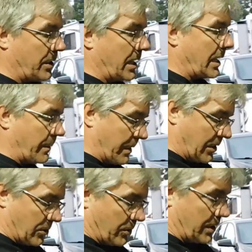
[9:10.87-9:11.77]
I got to
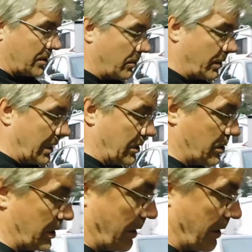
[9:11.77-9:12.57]
measure its location.